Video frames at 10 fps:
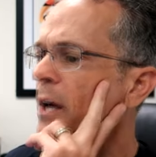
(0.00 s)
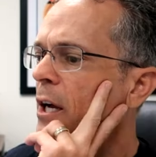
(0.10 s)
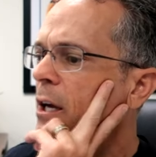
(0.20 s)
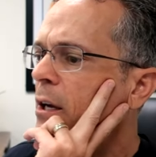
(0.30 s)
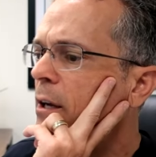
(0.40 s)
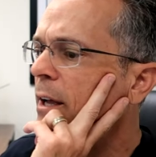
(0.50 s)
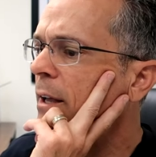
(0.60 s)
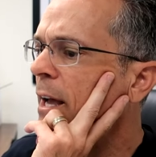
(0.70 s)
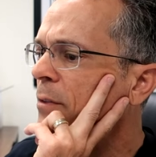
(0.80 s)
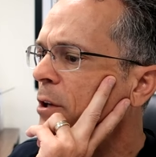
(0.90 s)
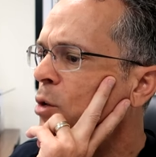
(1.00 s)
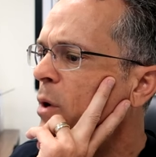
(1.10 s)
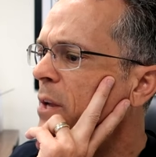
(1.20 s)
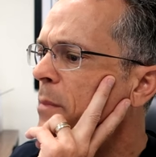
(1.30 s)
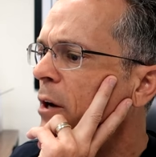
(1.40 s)
at the
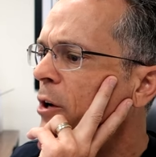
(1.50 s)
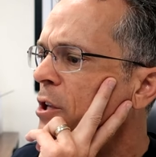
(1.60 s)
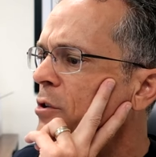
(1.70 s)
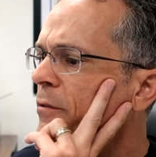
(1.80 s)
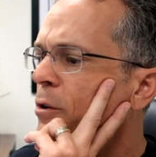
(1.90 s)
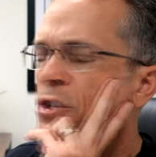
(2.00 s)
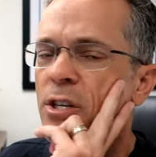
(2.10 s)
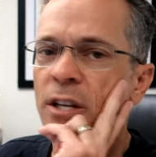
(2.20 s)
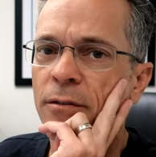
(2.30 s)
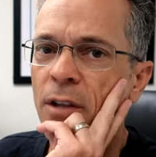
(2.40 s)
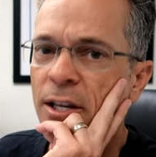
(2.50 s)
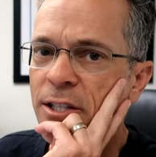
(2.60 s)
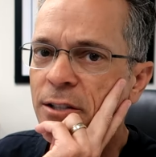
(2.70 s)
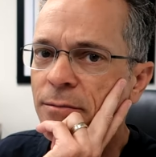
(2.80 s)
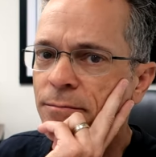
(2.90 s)
Queen Mary University of
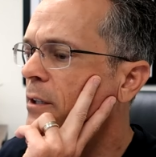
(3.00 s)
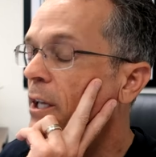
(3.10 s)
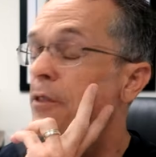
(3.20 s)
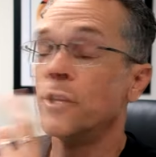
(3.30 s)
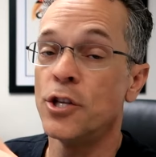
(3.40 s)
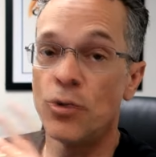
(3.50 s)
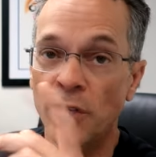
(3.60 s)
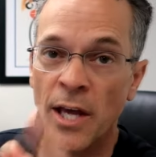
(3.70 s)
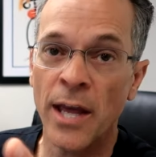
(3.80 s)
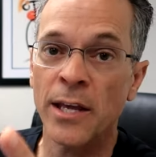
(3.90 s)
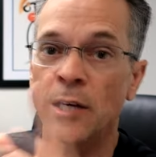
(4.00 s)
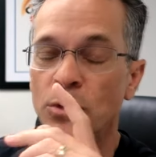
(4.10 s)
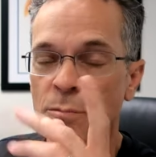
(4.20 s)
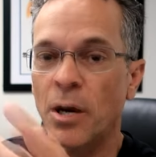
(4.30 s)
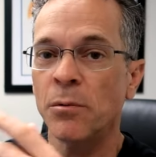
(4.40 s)
London in the UK, and it
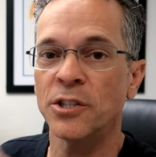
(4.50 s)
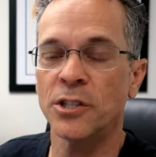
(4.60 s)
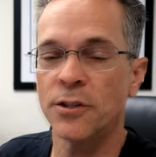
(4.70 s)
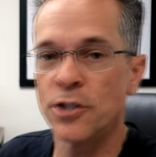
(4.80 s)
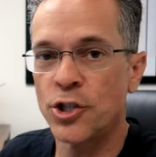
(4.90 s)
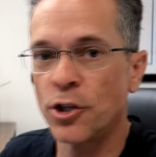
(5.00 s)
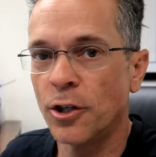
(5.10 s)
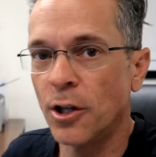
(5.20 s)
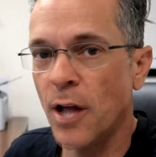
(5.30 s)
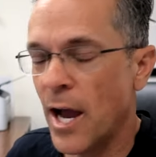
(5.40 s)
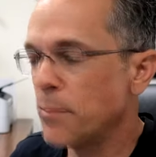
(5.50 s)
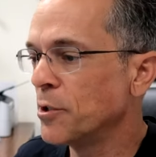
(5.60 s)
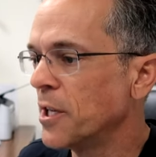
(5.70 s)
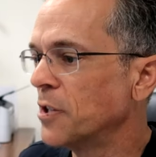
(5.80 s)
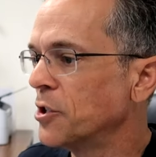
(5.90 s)
was published in the journal
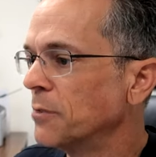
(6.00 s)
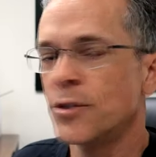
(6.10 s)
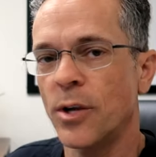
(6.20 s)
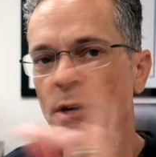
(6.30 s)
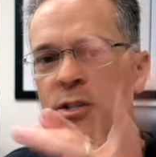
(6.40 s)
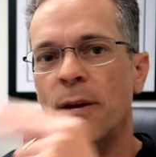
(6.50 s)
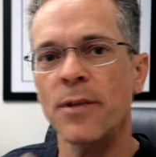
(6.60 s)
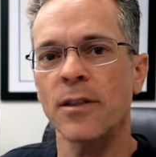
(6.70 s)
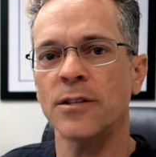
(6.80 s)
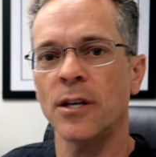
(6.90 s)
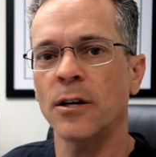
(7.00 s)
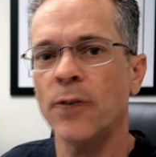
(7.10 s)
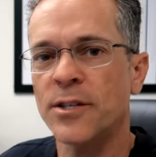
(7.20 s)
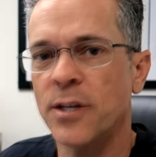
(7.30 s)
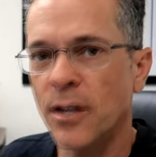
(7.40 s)
Hypertension. So here's something that's
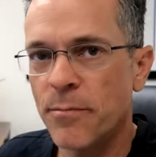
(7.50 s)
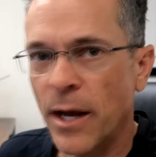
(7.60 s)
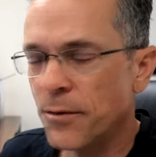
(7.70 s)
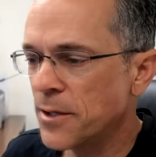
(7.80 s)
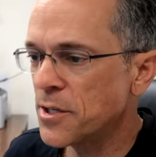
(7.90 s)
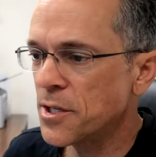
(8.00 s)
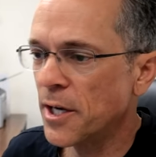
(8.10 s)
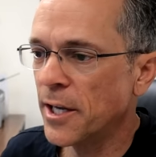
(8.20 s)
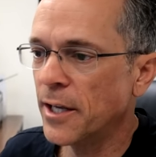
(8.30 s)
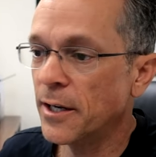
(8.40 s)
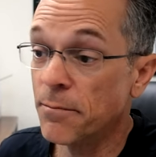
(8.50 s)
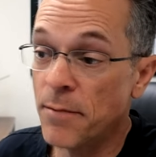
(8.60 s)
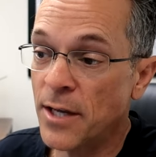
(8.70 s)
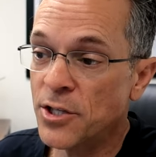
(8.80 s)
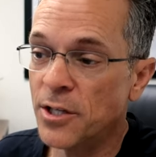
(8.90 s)
interesting about this study, and it
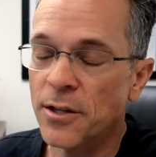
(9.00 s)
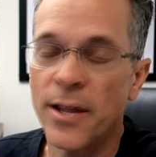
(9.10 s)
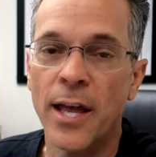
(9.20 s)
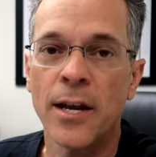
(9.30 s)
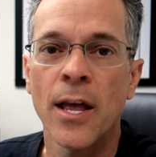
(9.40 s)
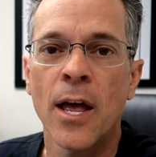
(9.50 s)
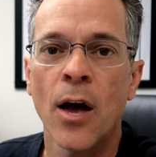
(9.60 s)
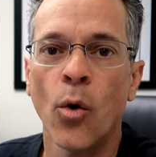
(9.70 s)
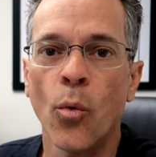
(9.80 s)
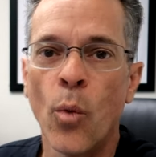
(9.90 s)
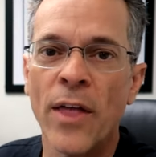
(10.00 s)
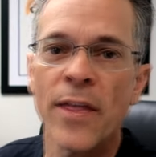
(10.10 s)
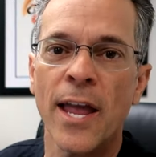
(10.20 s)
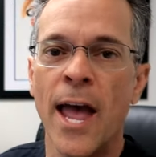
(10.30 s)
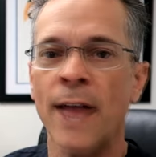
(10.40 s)
mentioned that when
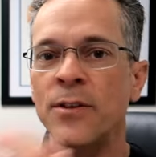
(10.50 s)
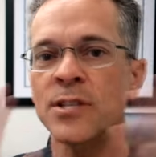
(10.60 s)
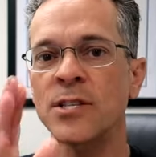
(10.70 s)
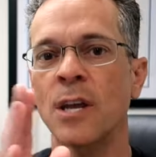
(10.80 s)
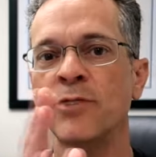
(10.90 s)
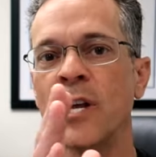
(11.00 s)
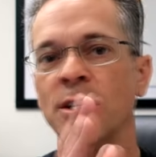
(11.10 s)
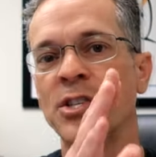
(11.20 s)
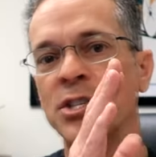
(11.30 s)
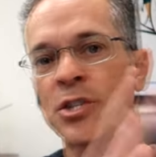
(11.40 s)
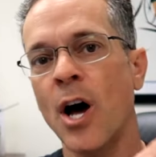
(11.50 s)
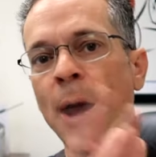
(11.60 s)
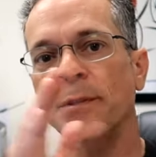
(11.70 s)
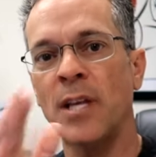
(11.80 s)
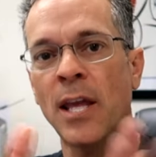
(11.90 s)
they had the subjects
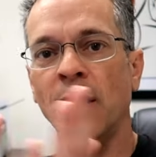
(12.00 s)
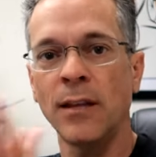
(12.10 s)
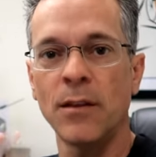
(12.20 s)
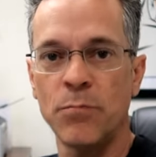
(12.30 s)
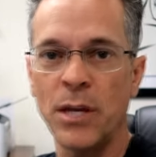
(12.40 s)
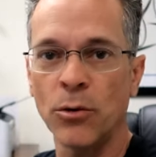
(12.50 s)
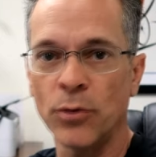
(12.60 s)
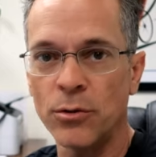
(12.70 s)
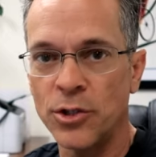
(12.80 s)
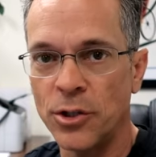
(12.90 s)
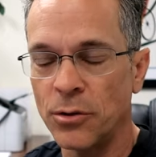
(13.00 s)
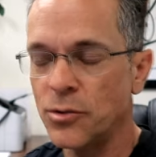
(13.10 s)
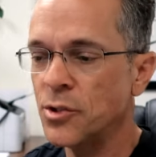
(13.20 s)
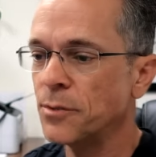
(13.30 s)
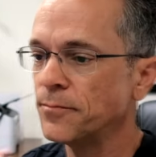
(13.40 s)
stop taking the beetroot
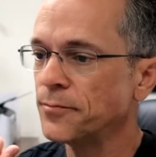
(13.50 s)
juice,